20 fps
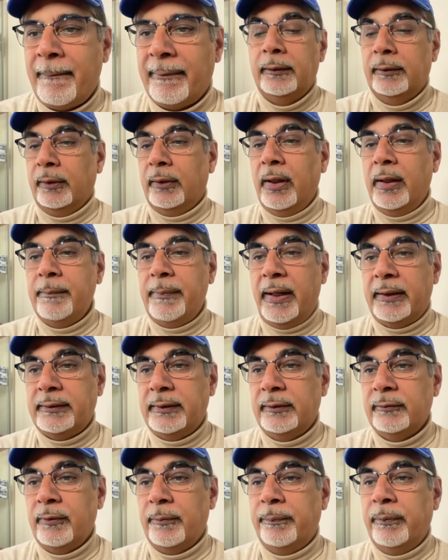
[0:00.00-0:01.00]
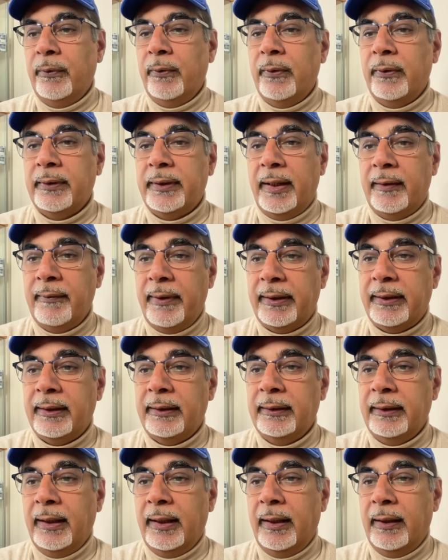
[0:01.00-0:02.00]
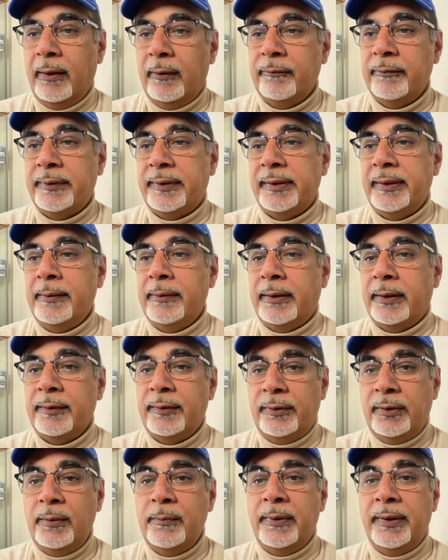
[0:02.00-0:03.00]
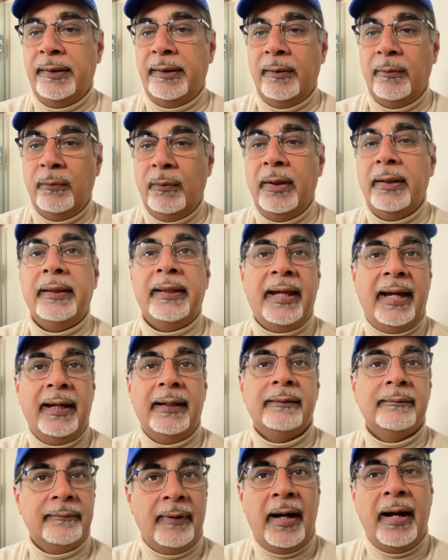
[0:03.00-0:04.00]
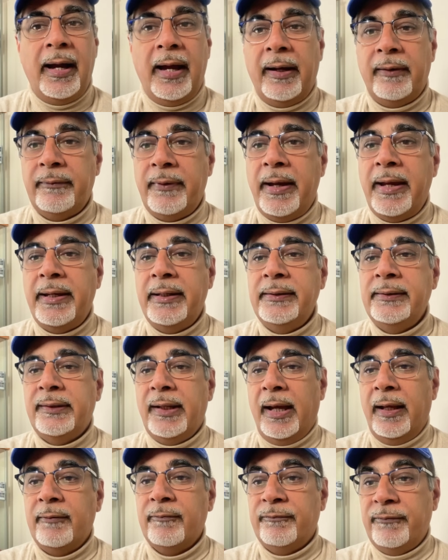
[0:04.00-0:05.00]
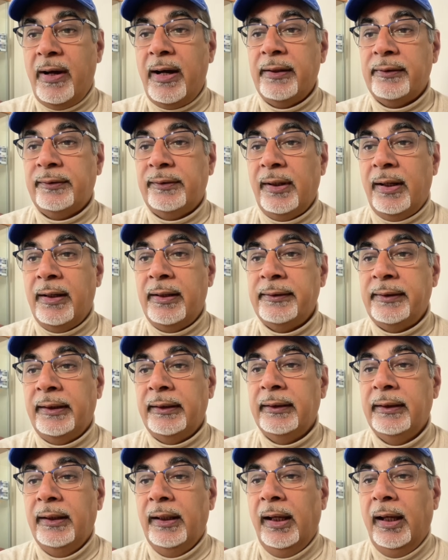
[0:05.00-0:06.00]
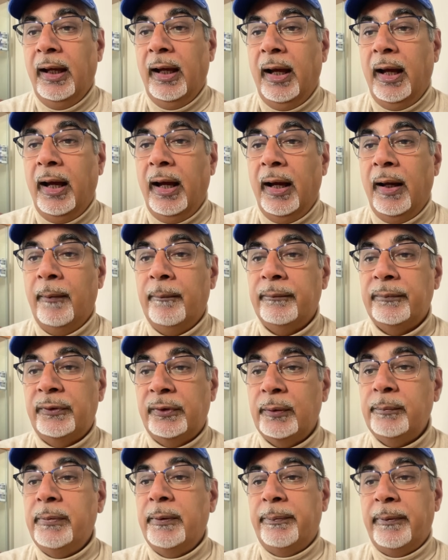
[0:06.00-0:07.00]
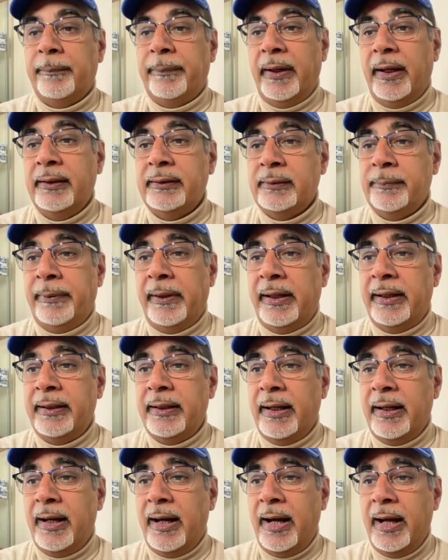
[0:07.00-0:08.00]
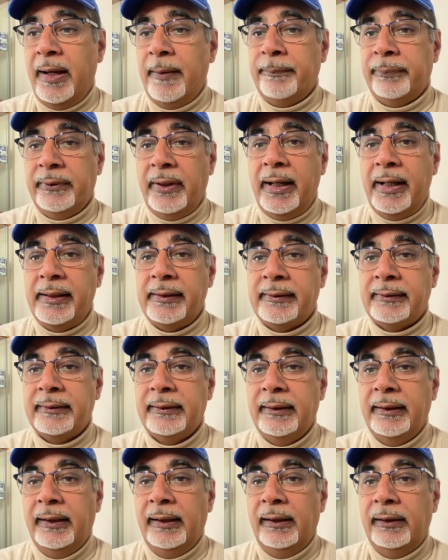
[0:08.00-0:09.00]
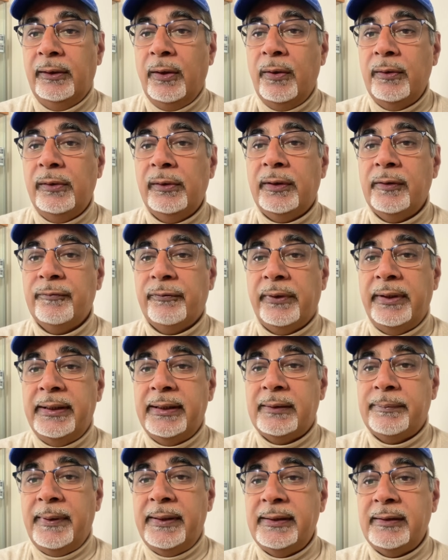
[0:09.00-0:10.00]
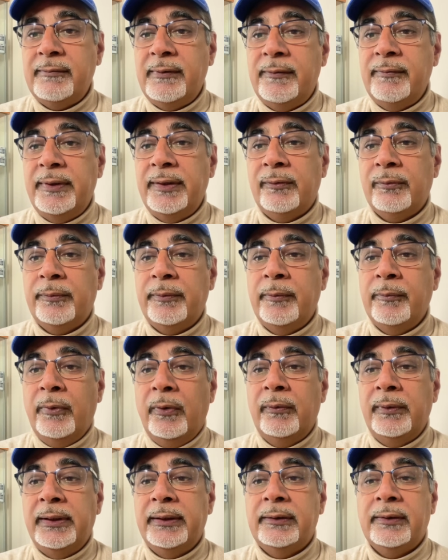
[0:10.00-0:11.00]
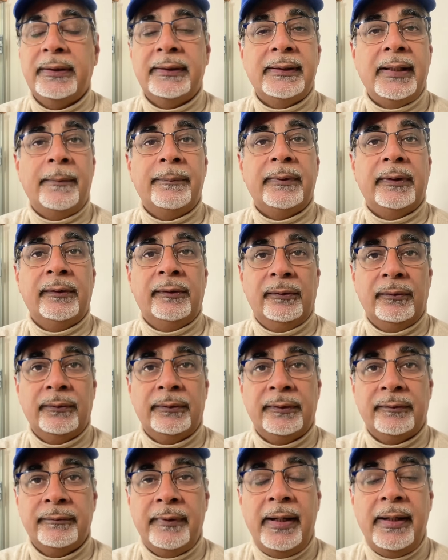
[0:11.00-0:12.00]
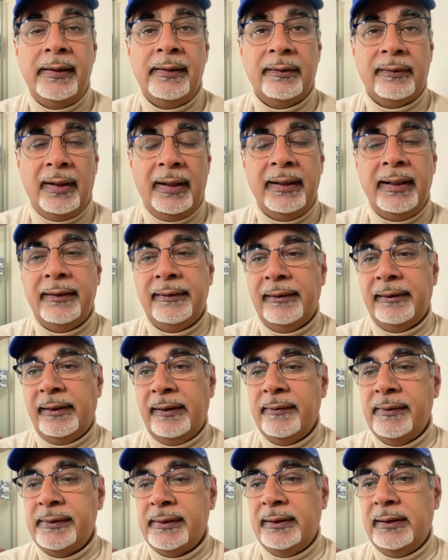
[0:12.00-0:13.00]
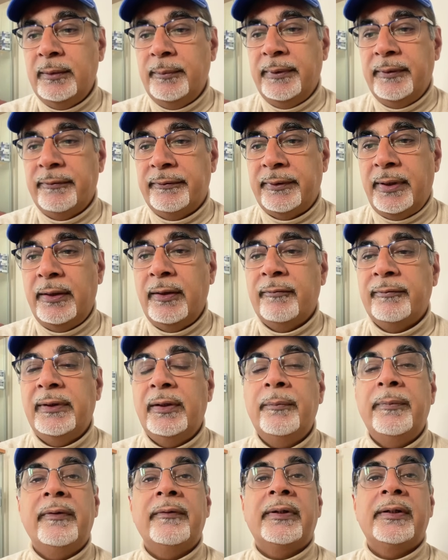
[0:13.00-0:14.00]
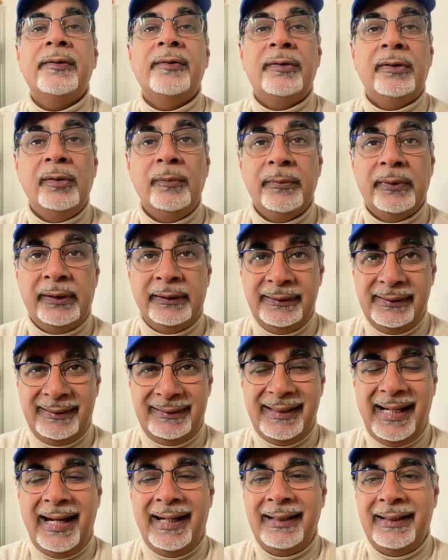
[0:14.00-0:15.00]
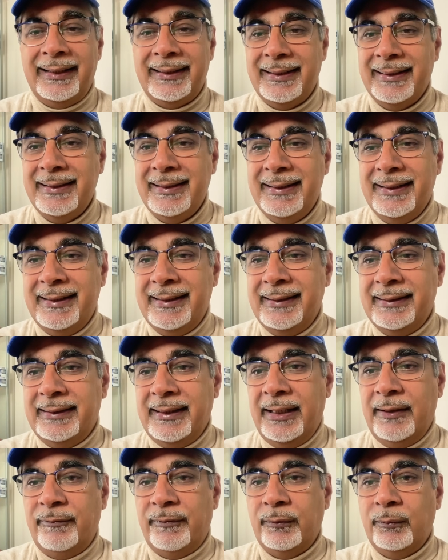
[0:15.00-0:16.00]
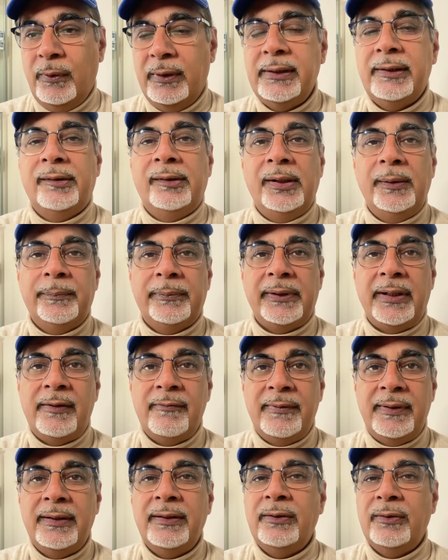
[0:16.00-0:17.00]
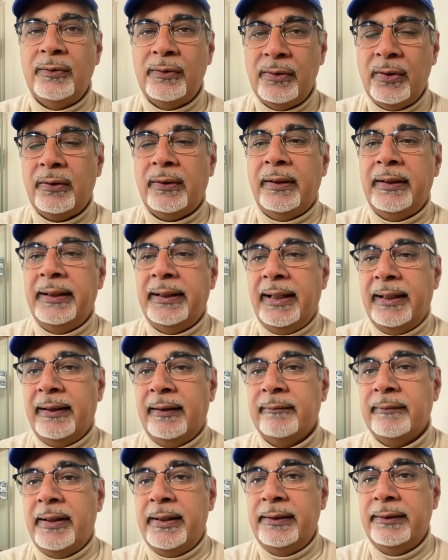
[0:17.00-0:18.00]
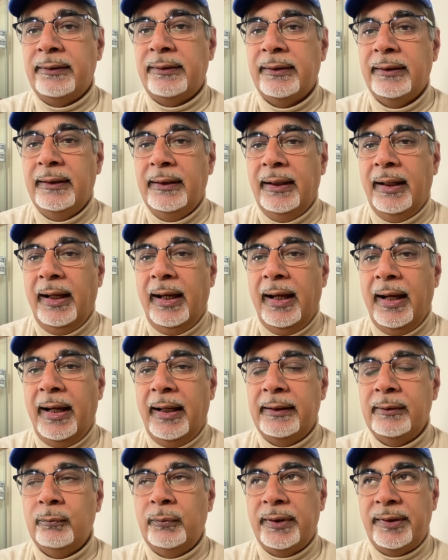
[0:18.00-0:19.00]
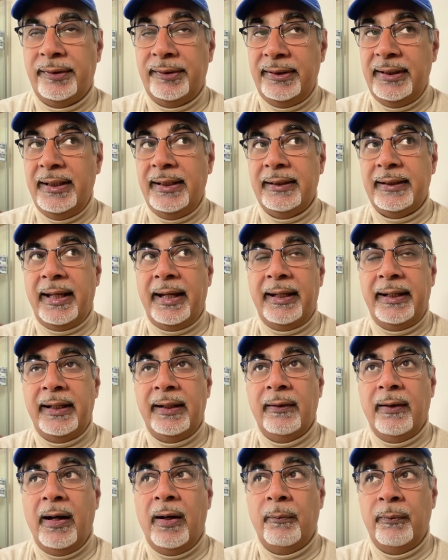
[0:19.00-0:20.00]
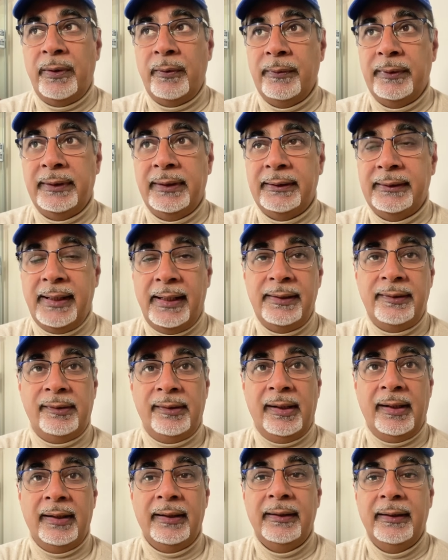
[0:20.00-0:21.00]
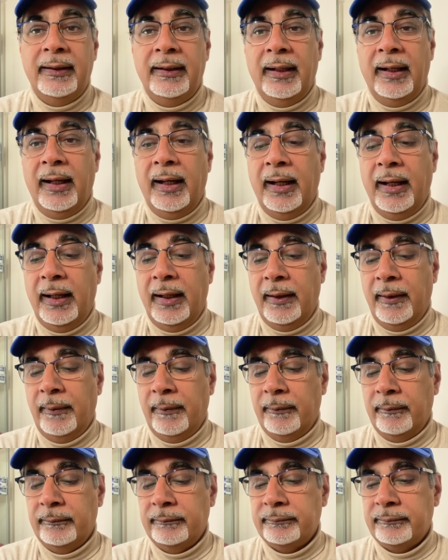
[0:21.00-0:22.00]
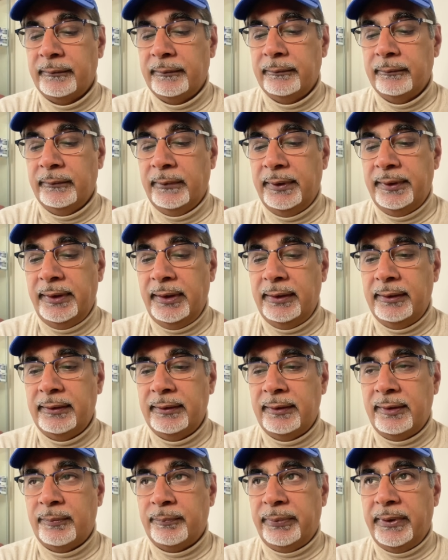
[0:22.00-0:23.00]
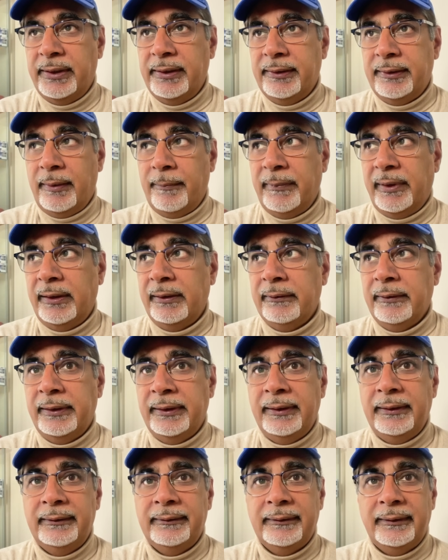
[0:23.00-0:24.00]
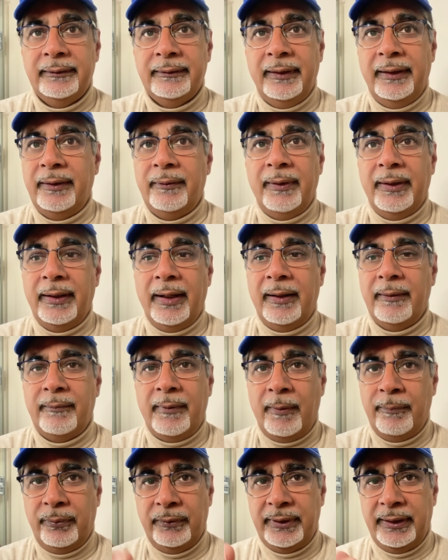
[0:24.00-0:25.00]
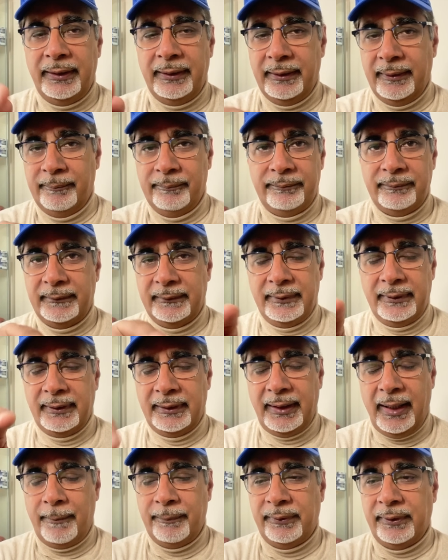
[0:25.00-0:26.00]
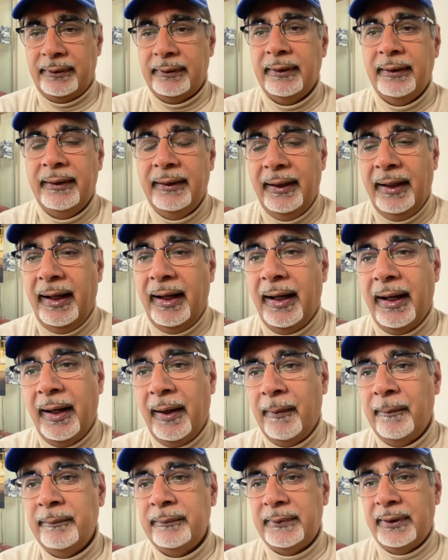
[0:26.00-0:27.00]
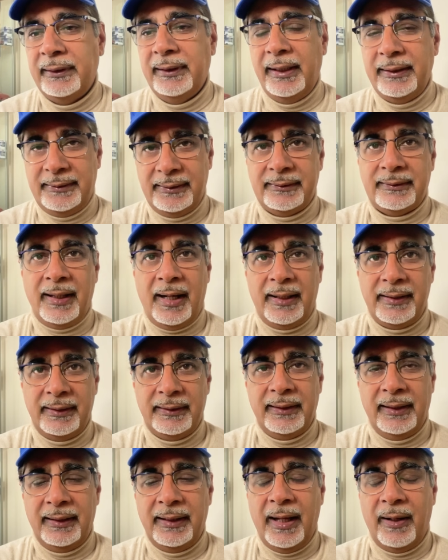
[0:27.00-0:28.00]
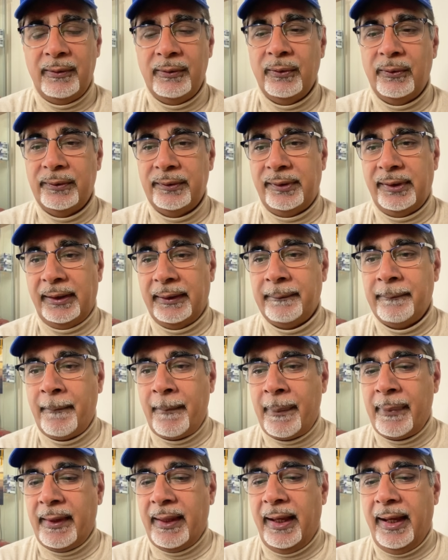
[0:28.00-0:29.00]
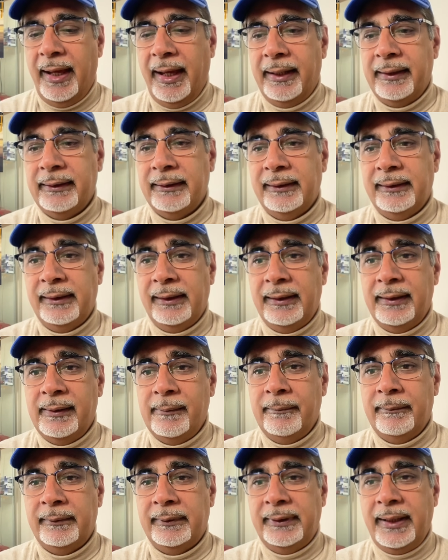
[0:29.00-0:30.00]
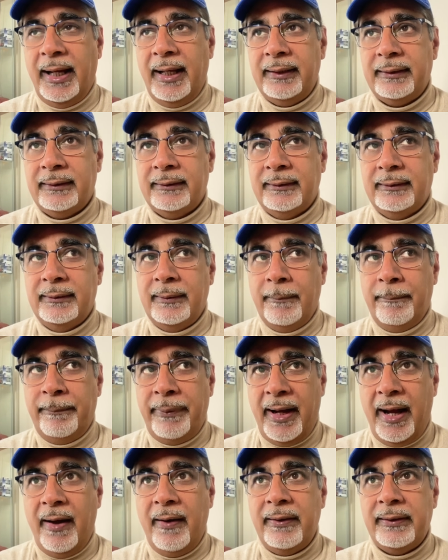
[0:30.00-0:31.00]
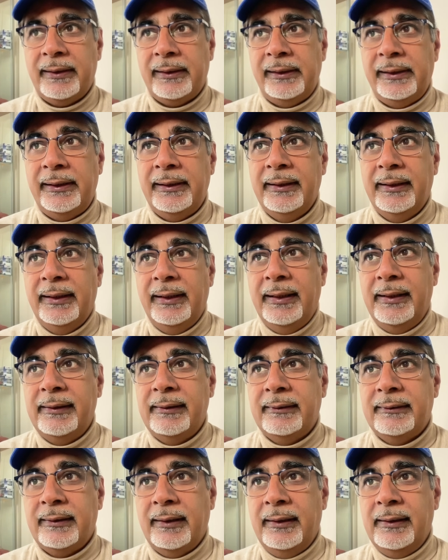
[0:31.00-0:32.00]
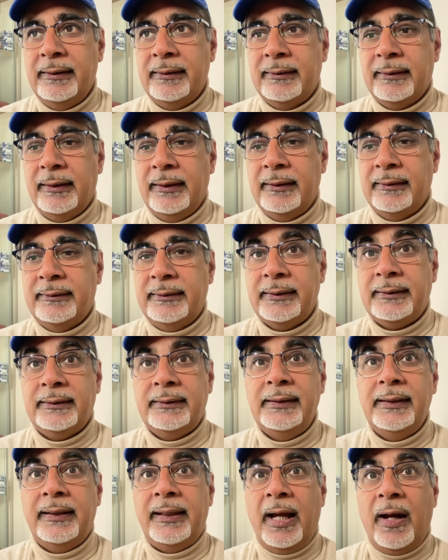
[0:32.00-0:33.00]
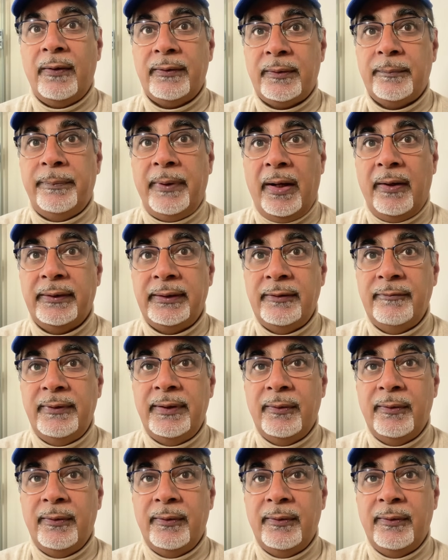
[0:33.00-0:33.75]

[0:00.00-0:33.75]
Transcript: So going back to the report, they reckon that obviously consumers that want that higher range and fast charging should be prepared to pay a higher price. Those looking for inexpensive EVs would be more willing to accept a shorter range. So I guess that there is a little bit of trade-off, a little bit of consumer understanding is that if you want a cheaper EV, you're not going to get the range. And we're seeing that here, aren't we, with the Dacia, was it Spring something or other? Anyway, I'll put it in the caption. The latest car that they're now launching. And that apparently is a 16,000 pound EV.